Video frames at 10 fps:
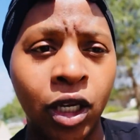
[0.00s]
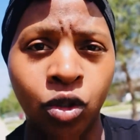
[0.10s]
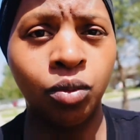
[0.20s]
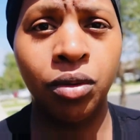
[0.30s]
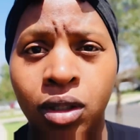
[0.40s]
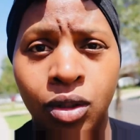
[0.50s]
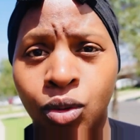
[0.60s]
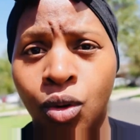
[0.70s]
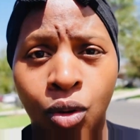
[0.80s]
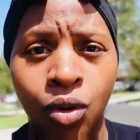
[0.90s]
to be
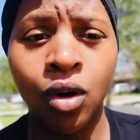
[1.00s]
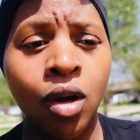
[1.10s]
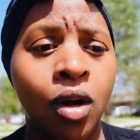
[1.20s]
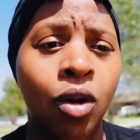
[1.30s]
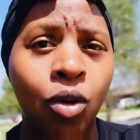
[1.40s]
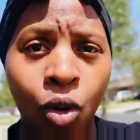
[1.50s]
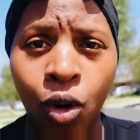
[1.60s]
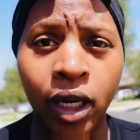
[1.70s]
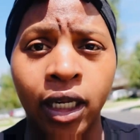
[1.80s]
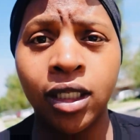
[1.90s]
so
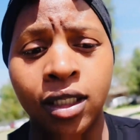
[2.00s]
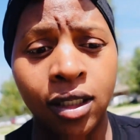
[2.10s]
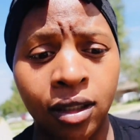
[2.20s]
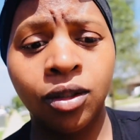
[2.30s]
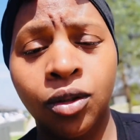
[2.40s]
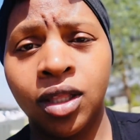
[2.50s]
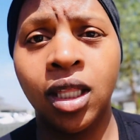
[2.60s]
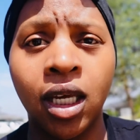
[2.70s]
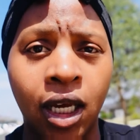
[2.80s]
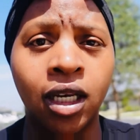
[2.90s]
long and
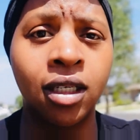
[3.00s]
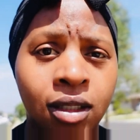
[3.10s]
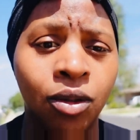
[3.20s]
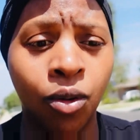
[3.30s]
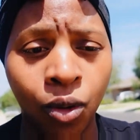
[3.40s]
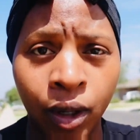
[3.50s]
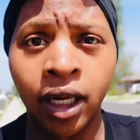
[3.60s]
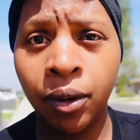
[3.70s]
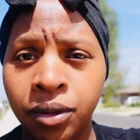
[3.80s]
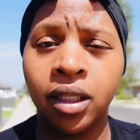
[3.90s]
thick and grow
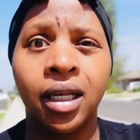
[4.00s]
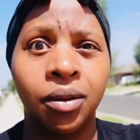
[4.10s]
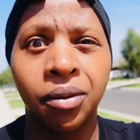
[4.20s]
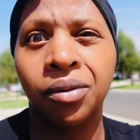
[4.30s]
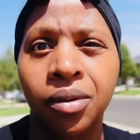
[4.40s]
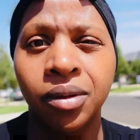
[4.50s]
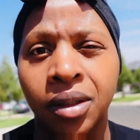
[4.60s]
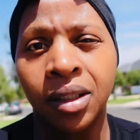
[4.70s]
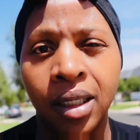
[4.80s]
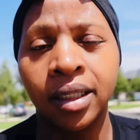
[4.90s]
healthy and all those
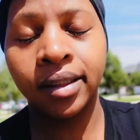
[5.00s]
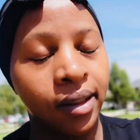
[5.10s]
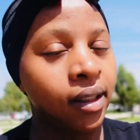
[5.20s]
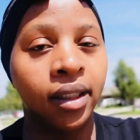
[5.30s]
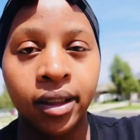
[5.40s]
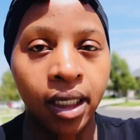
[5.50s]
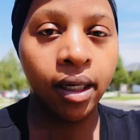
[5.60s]
things. Ciao.